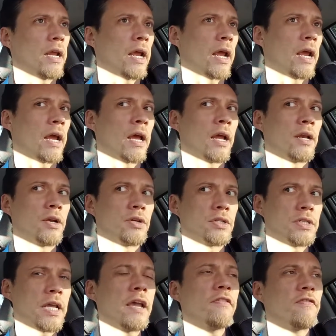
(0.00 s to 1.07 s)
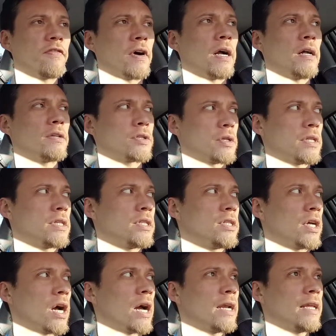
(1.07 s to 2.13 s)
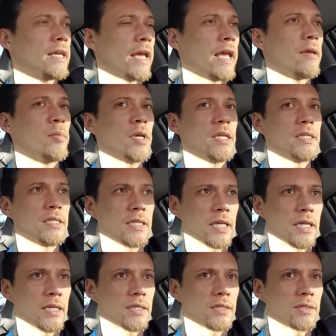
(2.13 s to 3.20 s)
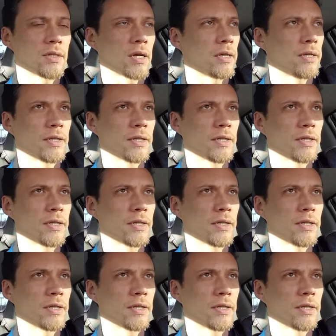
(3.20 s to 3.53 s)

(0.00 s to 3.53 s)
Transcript: and your save files are these .kbcs,